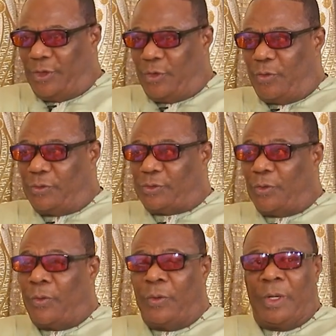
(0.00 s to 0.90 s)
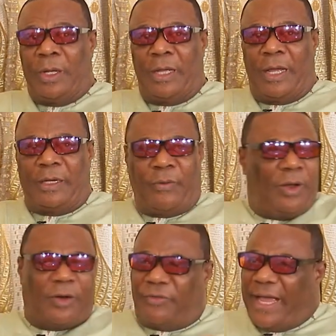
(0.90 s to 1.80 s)
you know. So there were
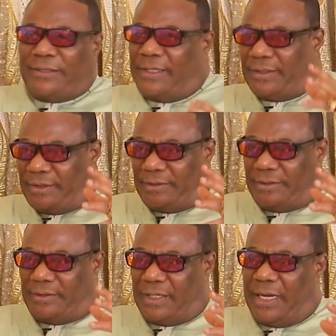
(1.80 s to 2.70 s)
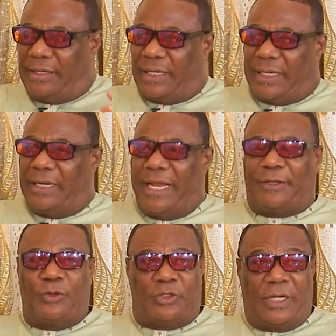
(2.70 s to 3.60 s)
a lot of excesses. And again,
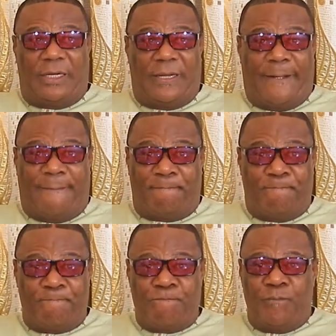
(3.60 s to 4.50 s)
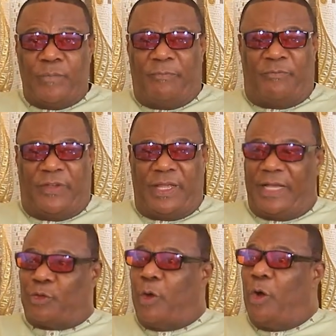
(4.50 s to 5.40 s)
like you said,
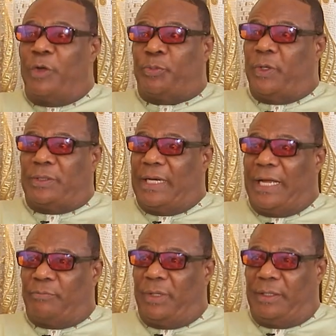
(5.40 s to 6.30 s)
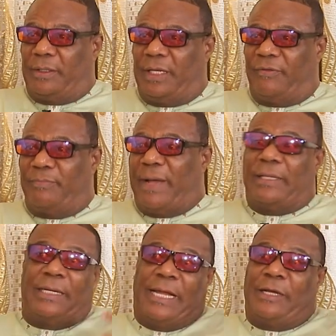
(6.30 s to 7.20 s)
fingers were always pointed at me, even by
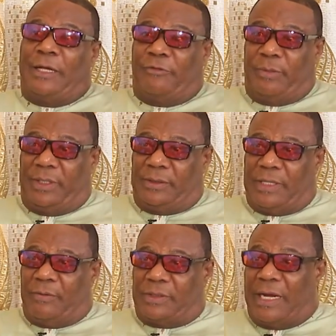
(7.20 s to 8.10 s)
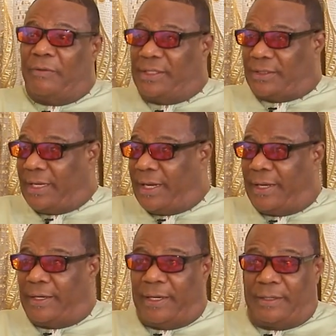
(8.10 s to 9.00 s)
the then government. I was
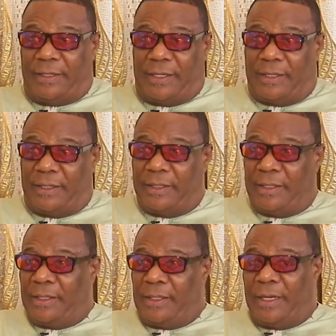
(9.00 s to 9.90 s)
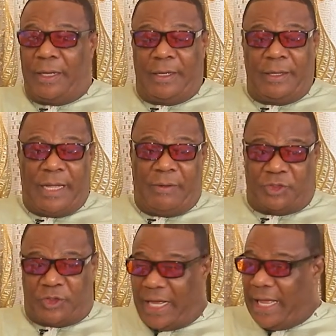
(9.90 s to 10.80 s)
arrested and I
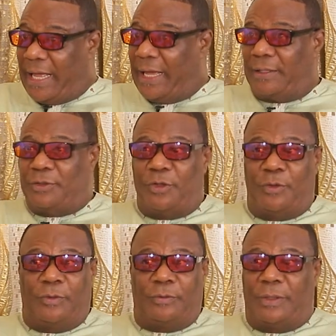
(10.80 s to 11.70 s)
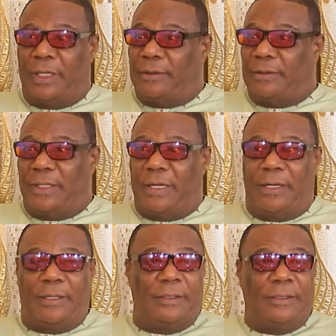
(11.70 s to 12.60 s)
was charged, you know, and
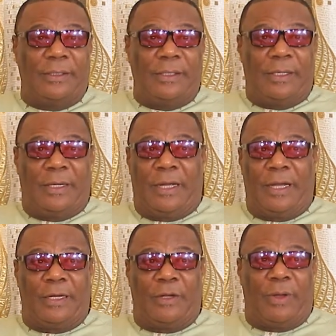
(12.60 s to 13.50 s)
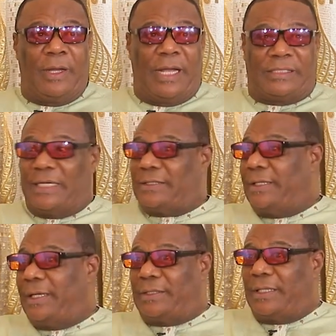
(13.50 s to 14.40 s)
there were
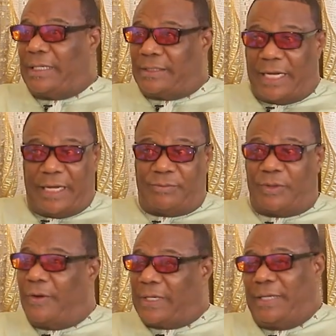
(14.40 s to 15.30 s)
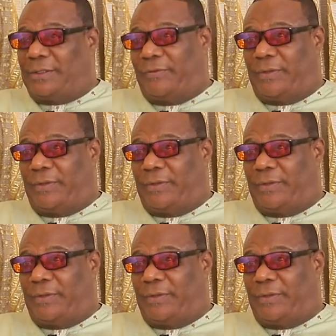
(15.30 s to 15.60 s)
assassination attempts, all kinds